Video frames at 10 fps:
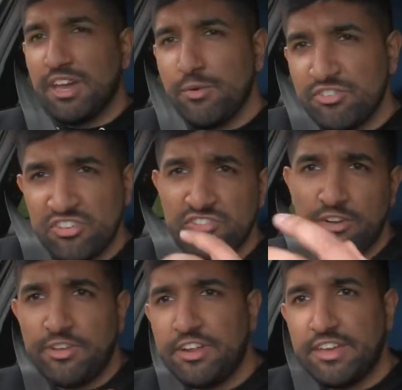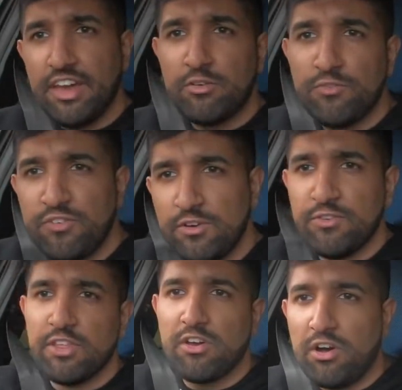yeah, we're just generally going to get a good feel
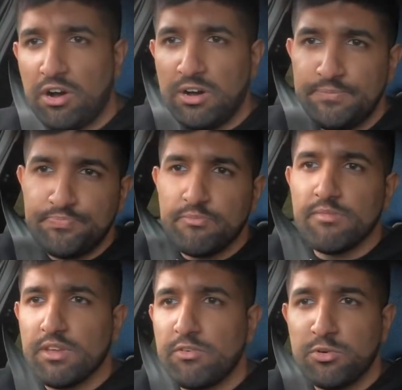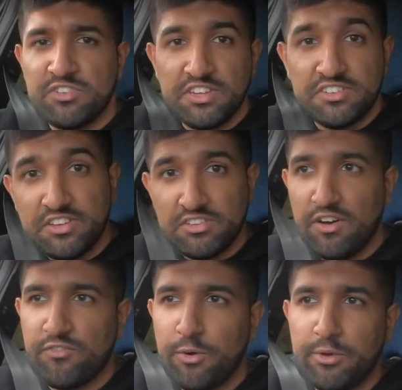for the car. Of course, these things
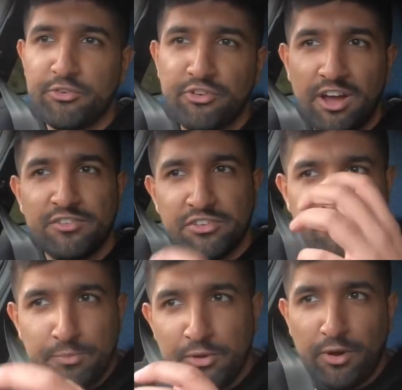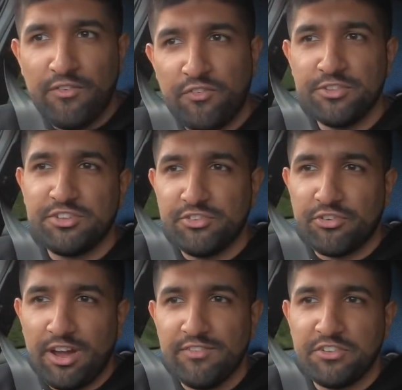are front wheel drive, so it should be quite fun to
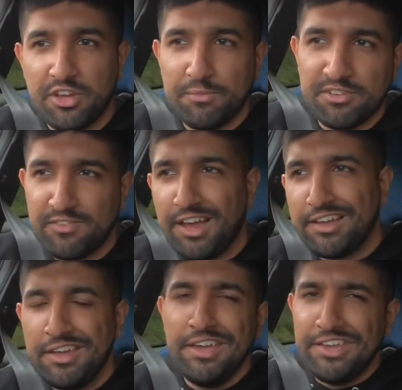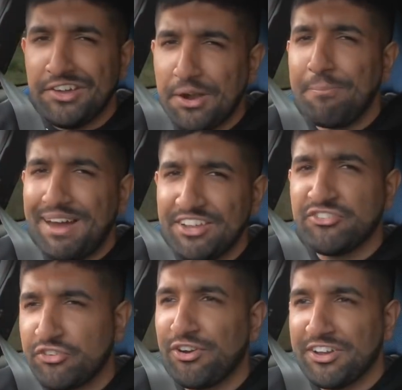drive in terms of like, you got to
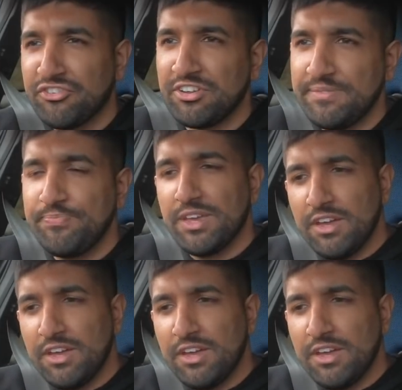manage the traction.